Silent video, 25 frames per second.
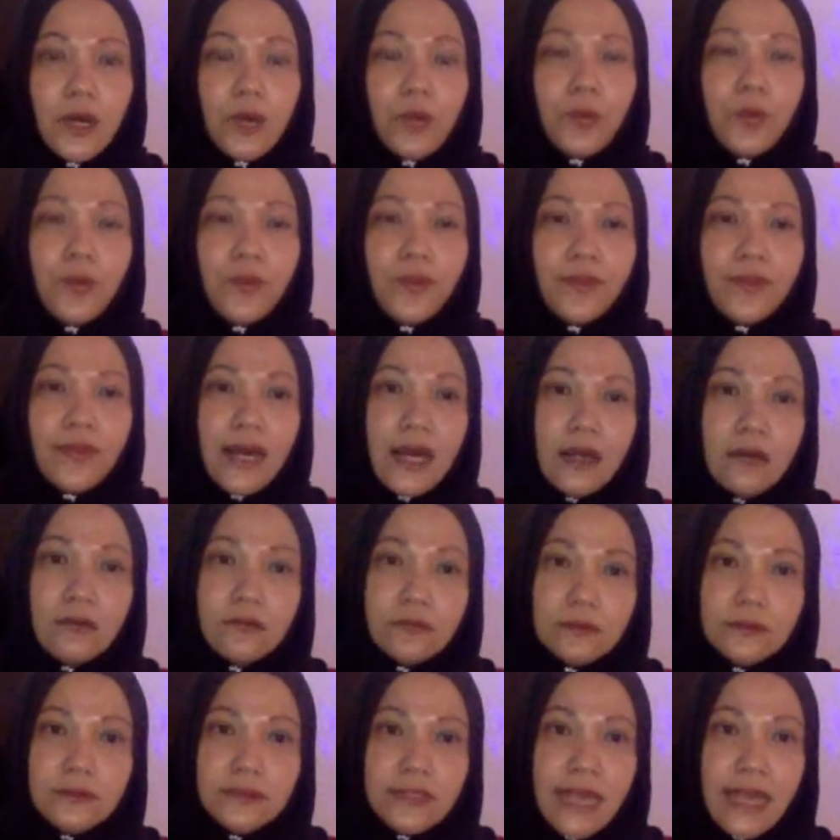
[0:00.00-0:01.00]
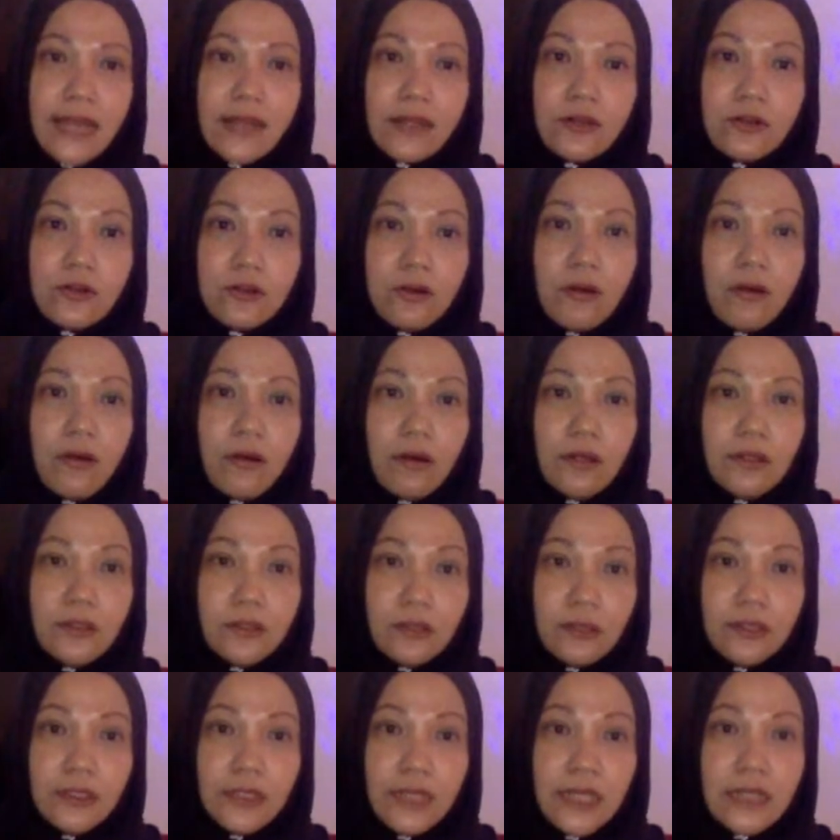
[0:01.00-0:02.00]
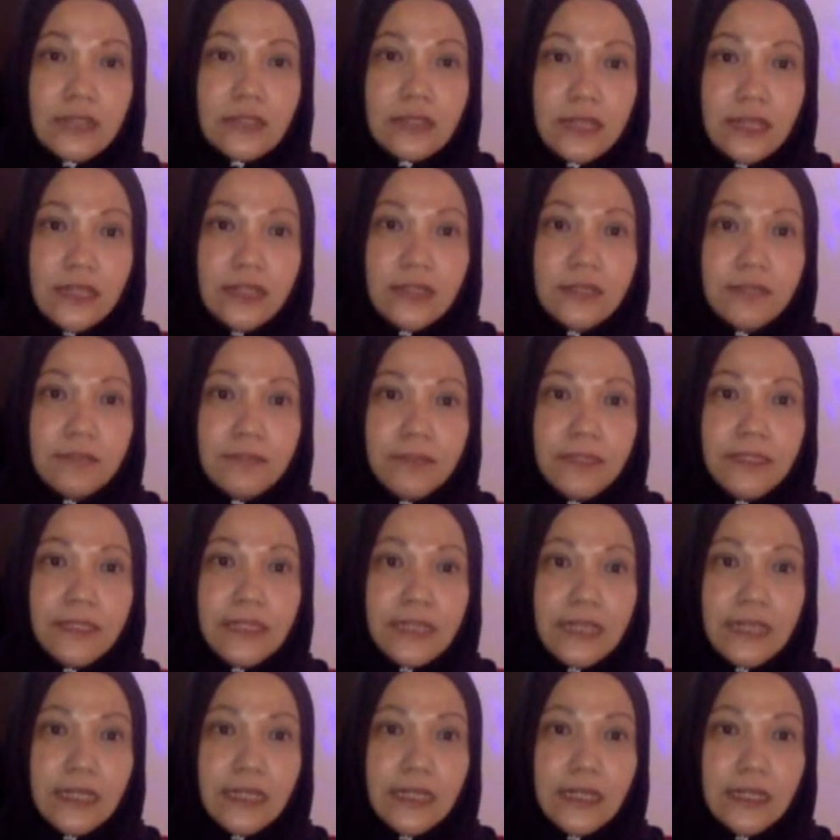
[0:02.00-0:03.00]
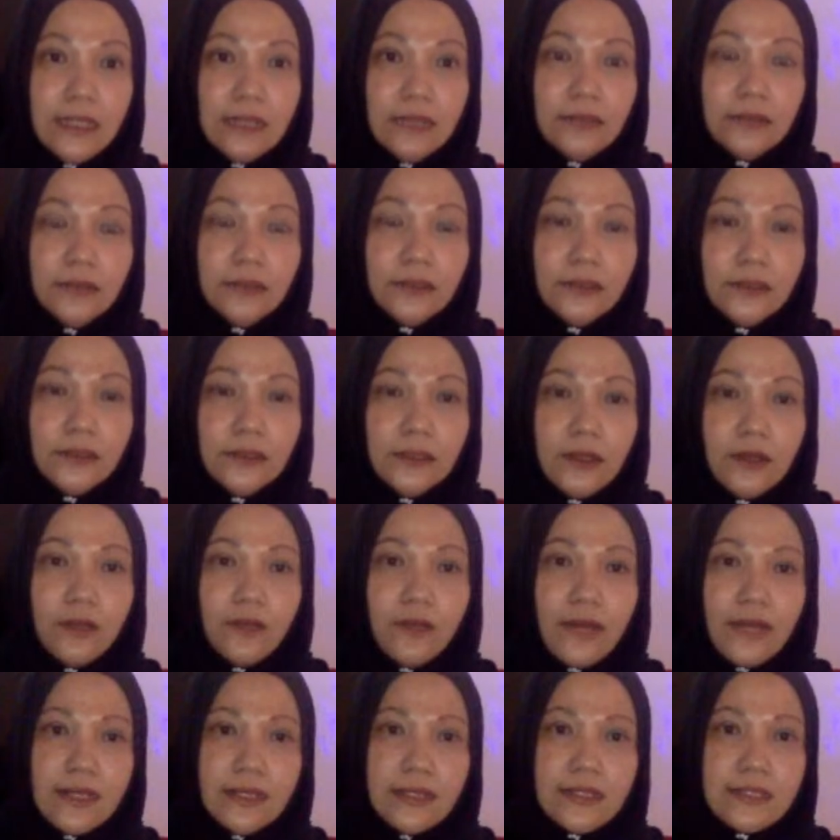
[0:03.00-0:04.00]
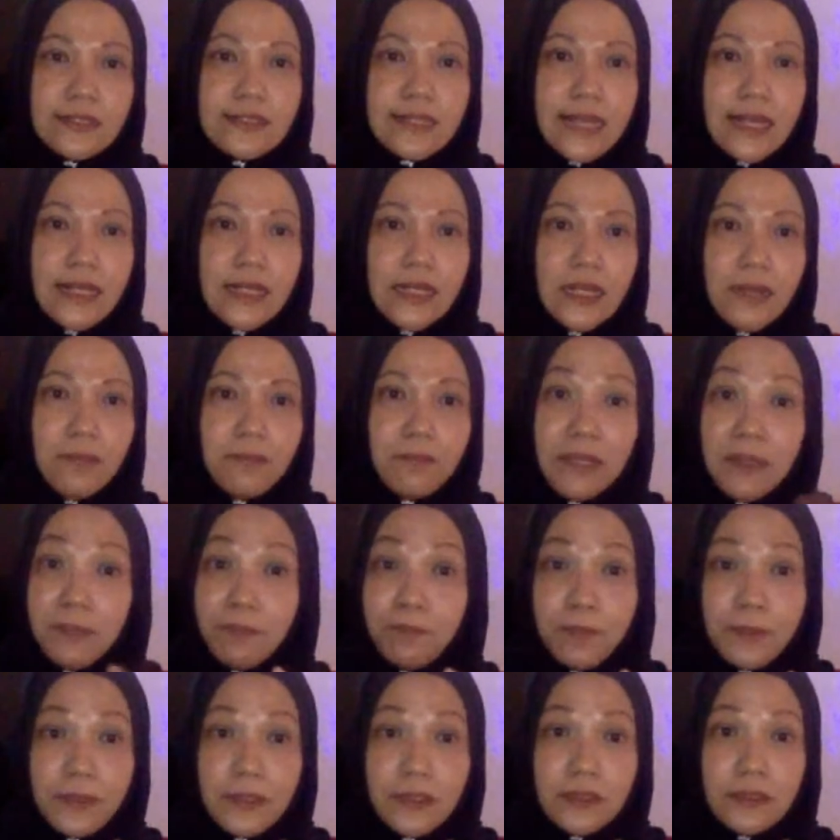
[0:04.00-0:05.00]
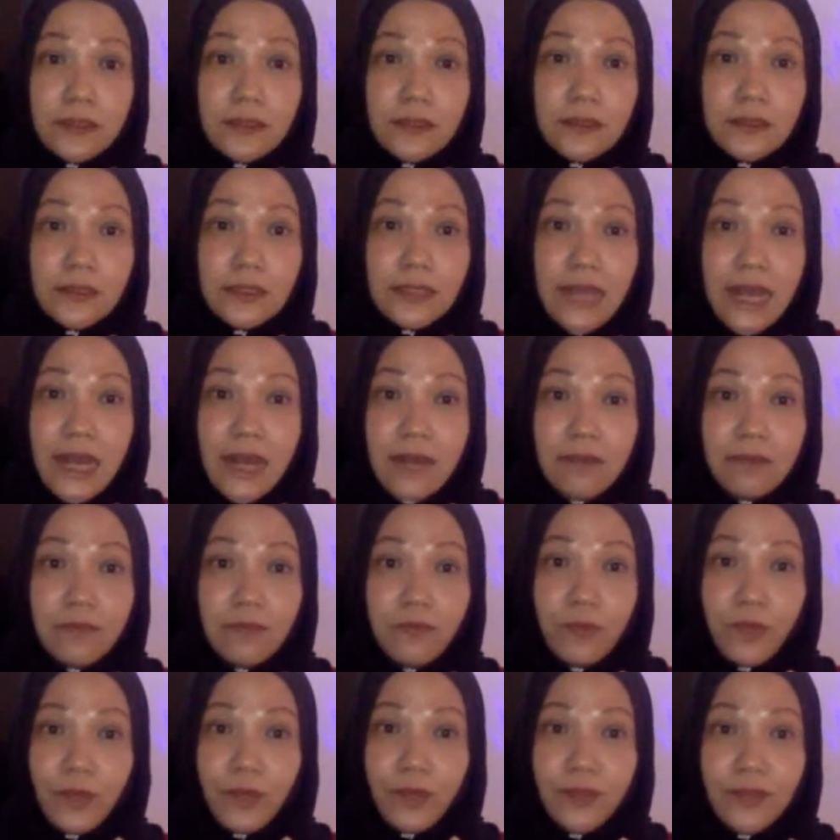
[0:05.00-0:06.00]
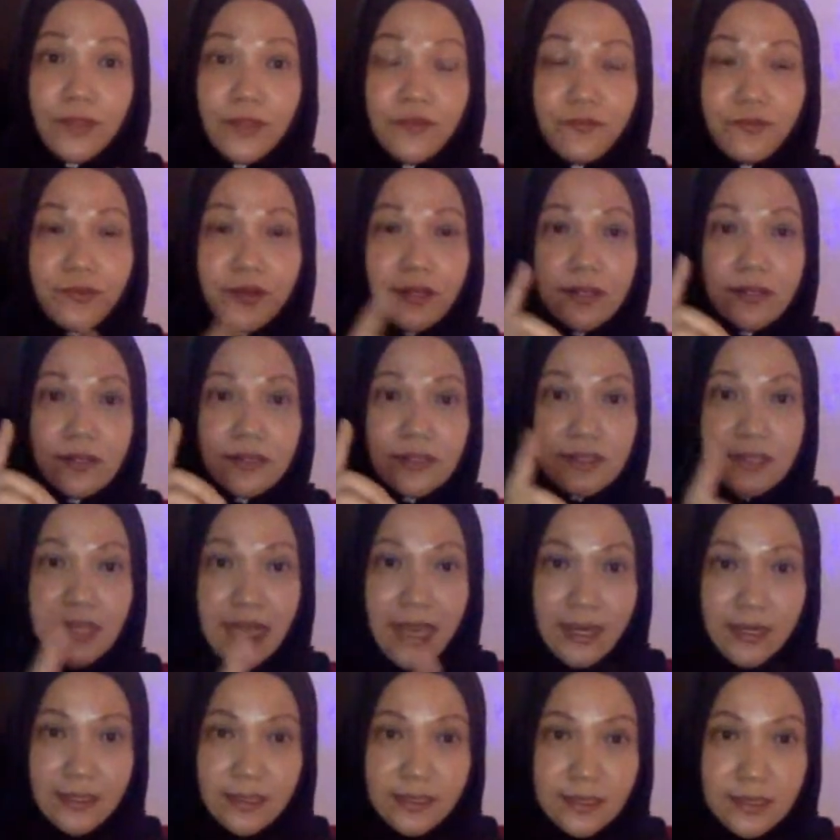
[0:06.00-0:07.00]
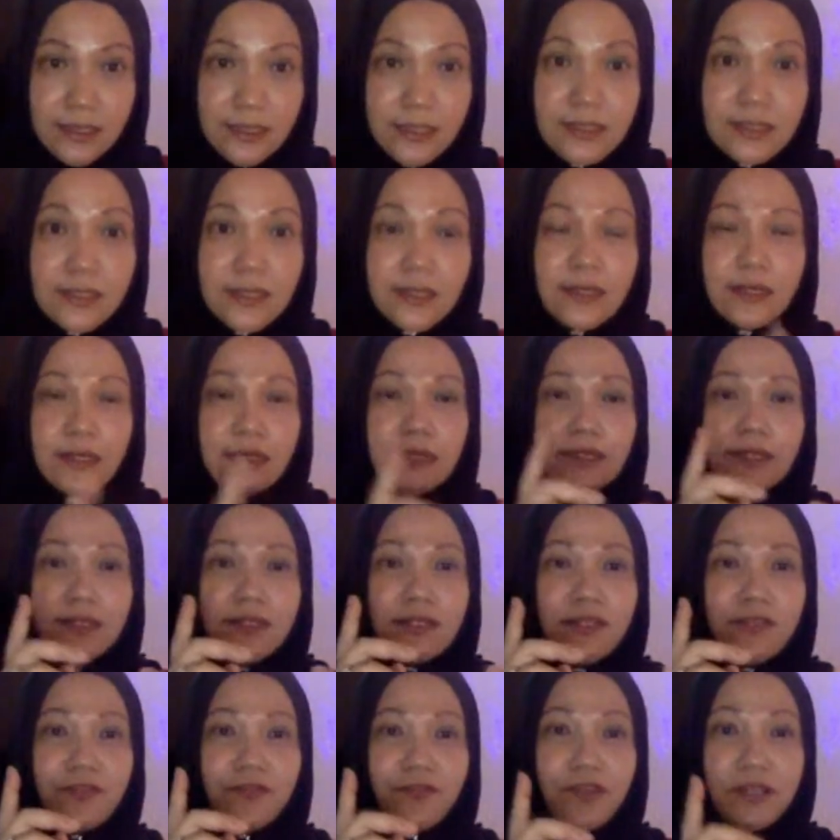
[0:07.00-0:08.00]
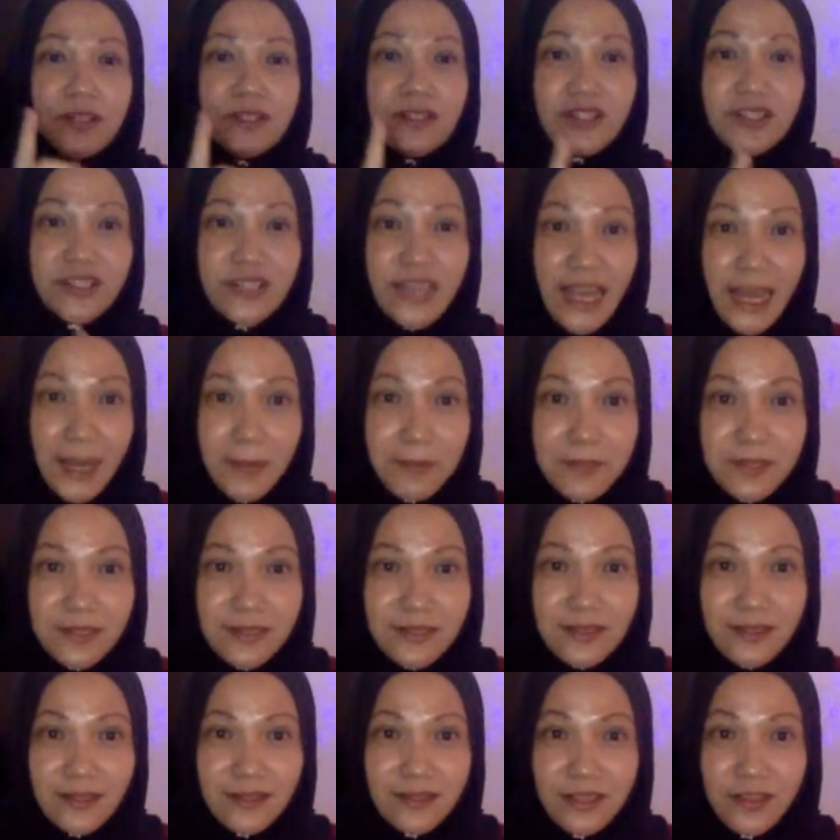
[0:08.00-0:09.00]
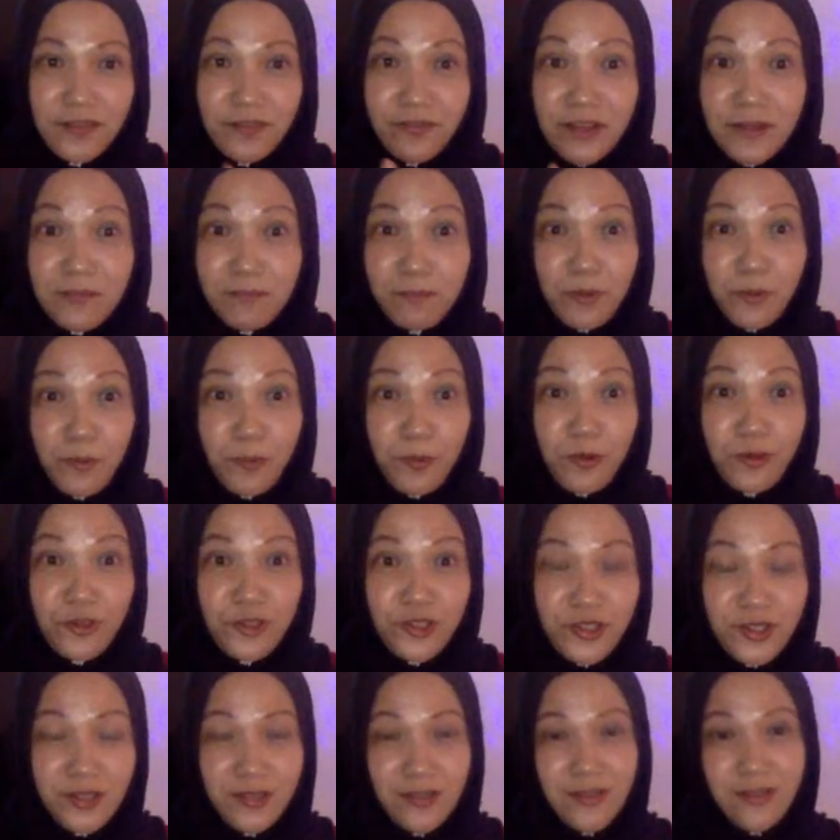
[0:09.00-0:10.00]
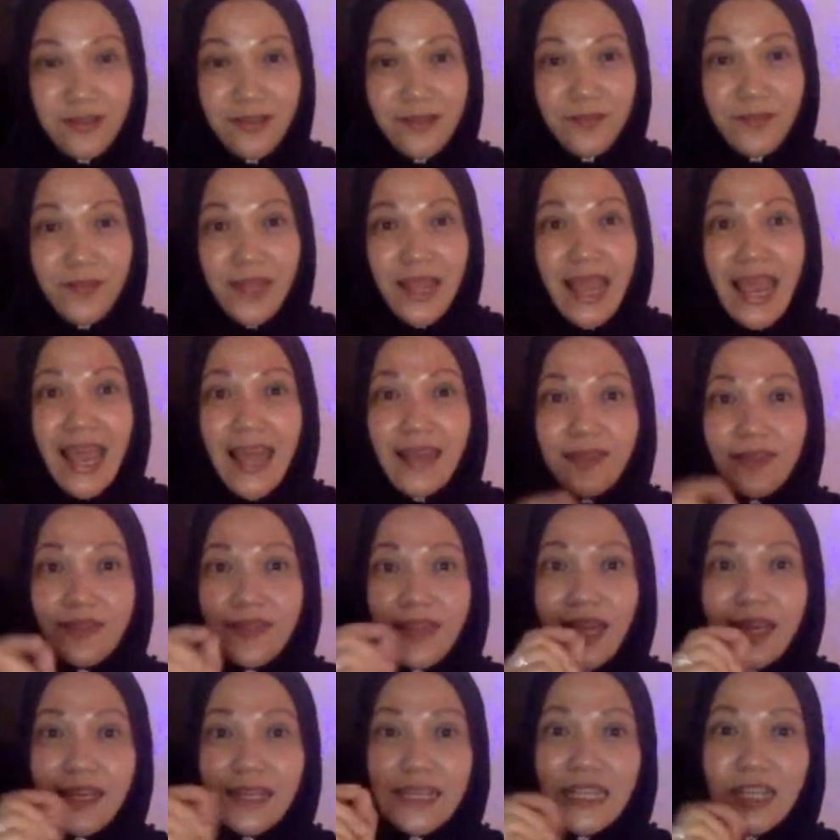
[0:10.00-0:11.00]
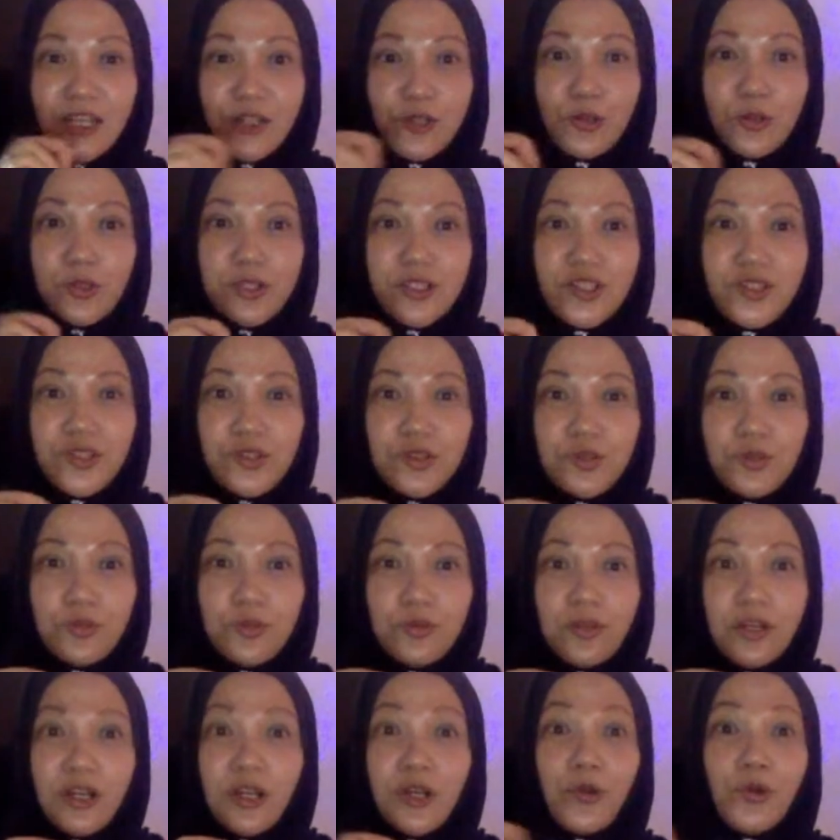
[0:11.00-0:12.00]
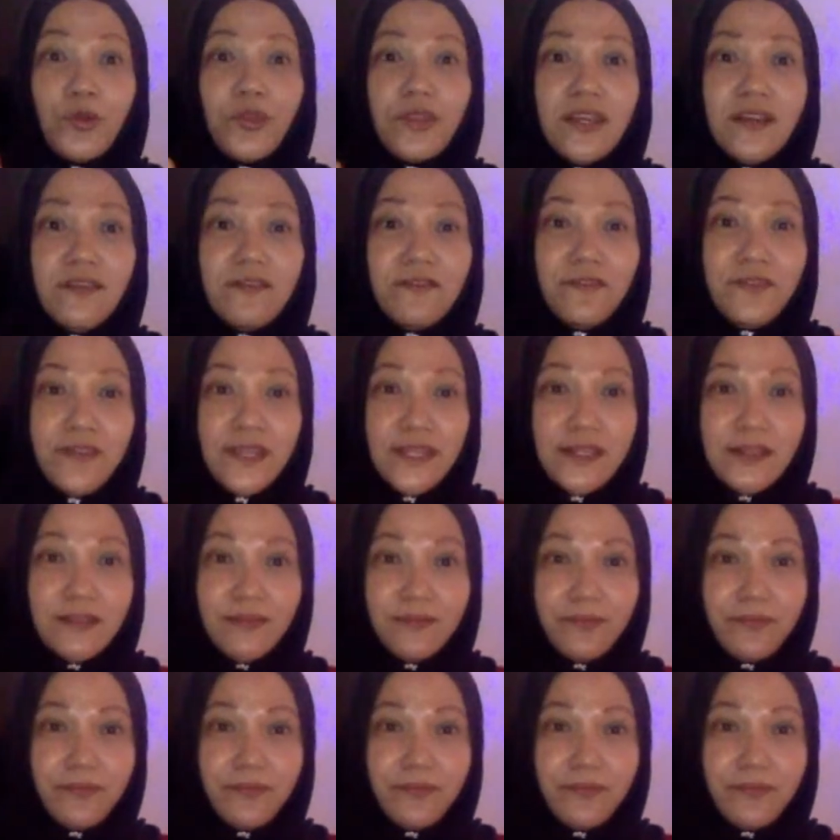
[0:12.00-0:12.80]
without that core knowledge in the beginning, of understanding people come with different sizes, different shapes, different proportions. And that equals to clothing fit.